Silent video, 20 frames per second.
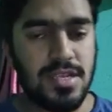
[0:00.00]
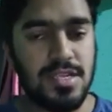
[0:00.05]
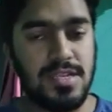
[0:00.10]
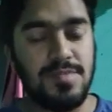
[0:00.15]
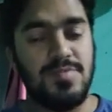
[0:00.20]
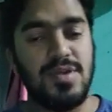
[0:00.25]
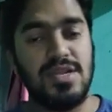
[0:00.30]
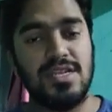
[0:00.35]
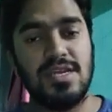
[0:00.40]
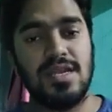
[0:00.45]

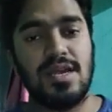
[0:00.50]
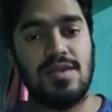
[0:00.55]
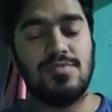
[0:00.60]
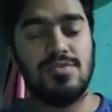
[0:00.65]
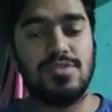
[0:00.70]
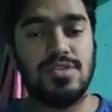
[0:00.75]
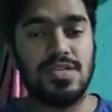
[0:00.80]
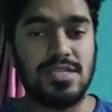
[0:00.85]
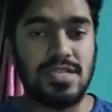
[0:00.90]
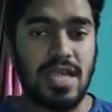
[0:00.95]
depending
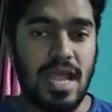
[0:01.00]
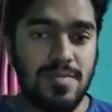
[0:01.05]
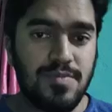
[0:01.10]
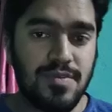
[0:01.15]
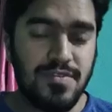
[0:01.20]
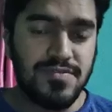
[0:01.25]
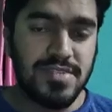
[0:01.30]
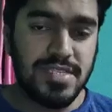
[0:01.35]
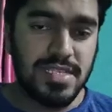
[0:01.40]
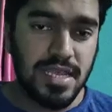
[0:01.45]
upon the type
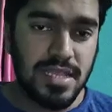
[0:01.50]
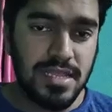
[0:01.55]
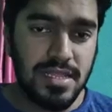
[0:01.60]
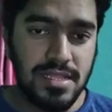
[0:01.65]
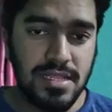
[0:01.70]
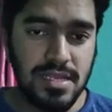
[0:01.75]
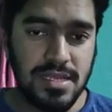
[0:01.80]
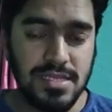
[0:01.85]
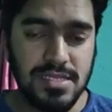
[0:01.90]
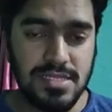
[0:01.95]
of cell
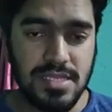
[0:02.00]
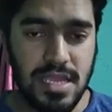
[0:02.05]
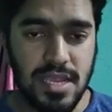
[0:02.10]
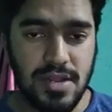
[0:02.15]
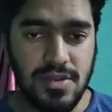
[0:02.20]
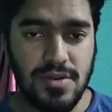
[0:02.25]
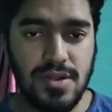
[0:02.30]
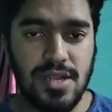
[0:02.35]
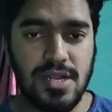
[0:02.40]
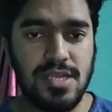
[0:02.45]
they
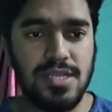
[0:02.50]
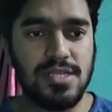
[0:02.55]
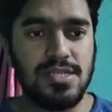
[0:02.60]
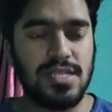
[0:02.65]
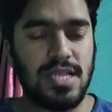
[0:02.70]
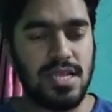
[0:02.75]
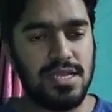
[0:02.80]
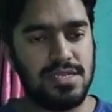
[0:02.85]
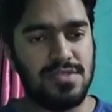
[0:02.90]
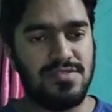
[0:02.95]
are occurring.
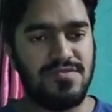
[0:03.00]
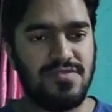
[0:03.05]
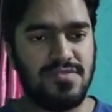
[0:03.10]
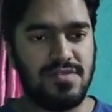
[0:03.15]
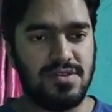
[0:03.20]
Like the